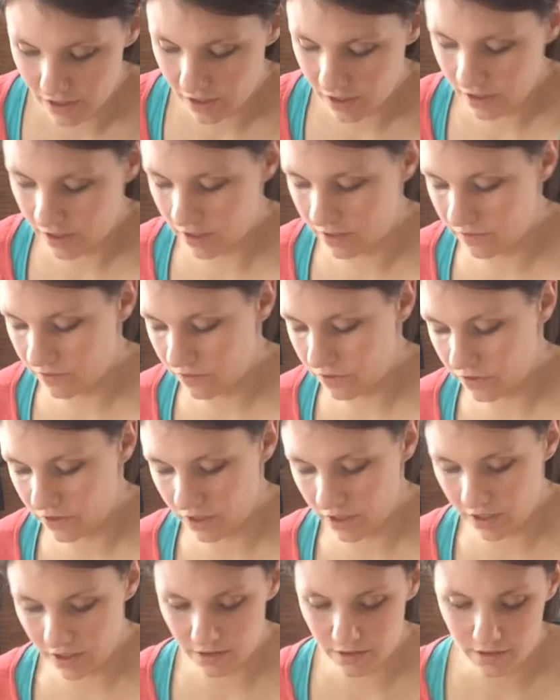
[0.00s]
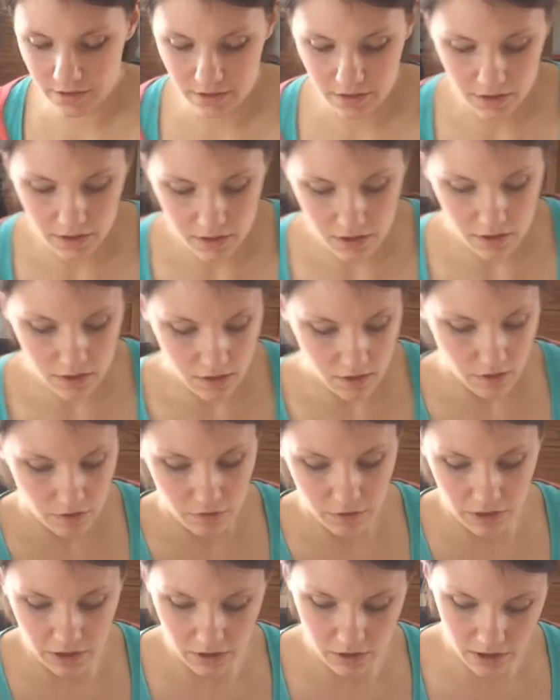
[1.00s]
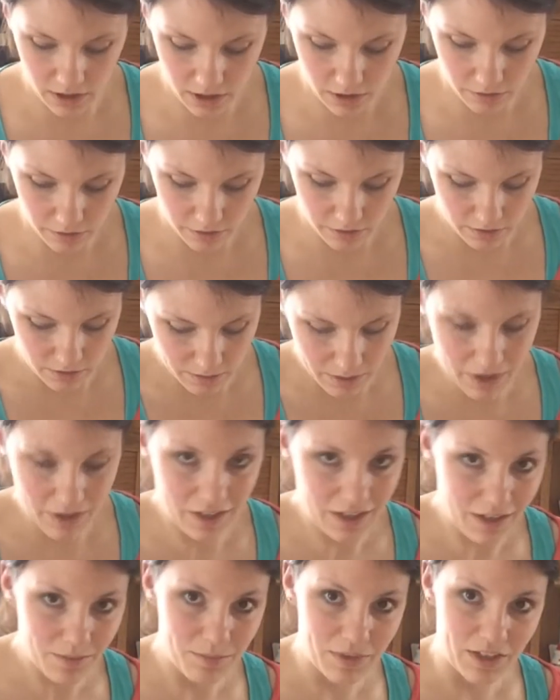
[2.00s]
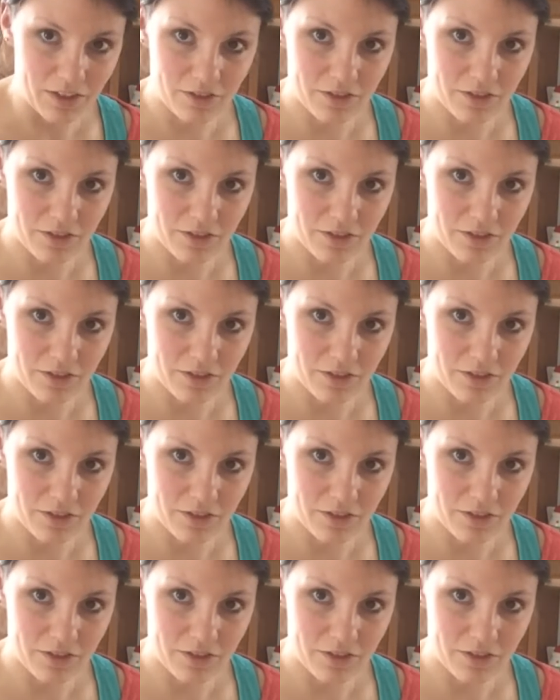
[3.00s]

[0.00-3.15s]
that I can freeze, which equals about 8